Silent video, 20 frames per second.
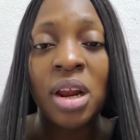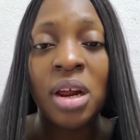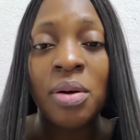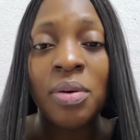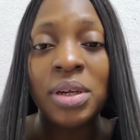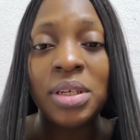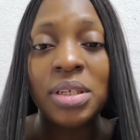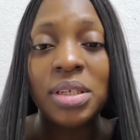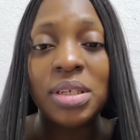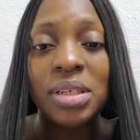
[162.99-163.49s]
And I
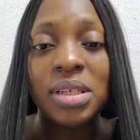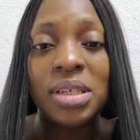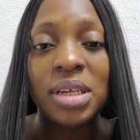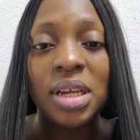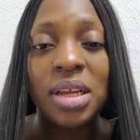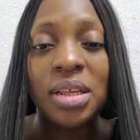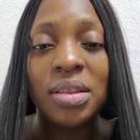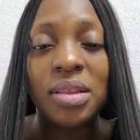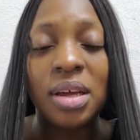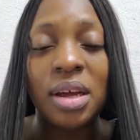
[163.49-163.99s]
want to
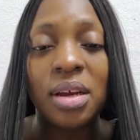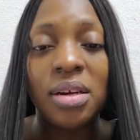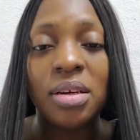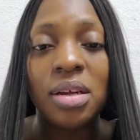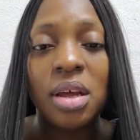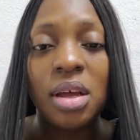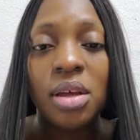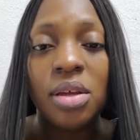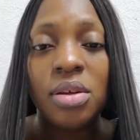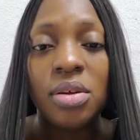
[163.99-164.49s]
say that
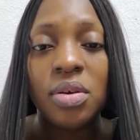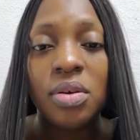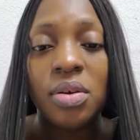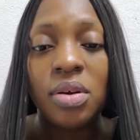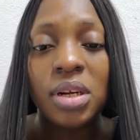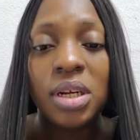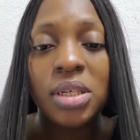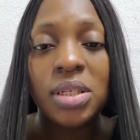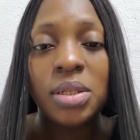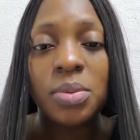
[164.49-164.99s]
you
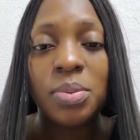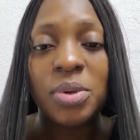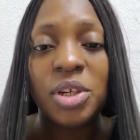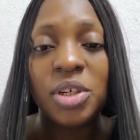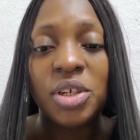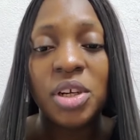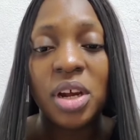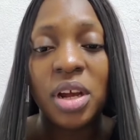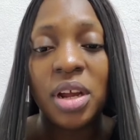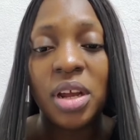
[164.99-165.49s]
all are
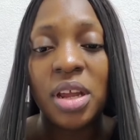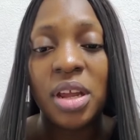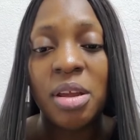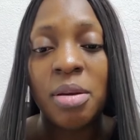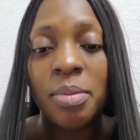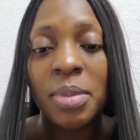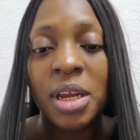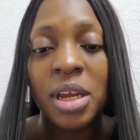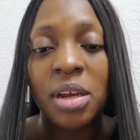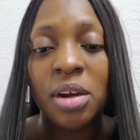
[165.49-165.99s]
special.
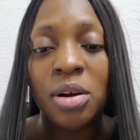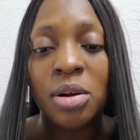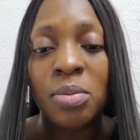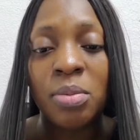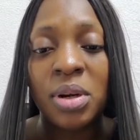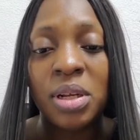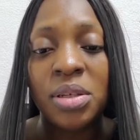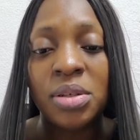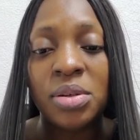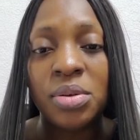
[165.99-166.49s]
Amen. God
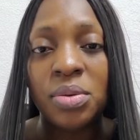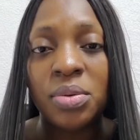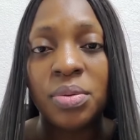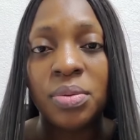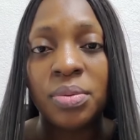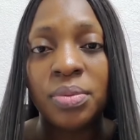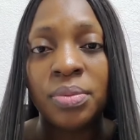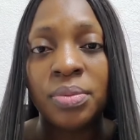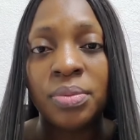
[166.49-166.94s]
bless you.